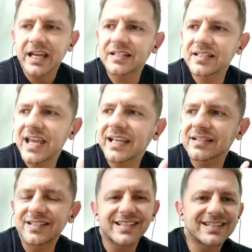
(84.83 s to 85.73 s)
It's
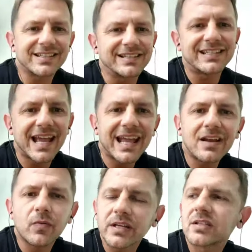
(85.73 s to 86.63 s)
taken since the
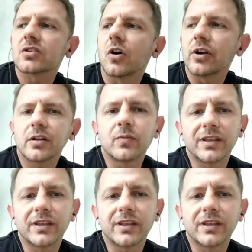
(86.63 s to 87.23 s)
day we started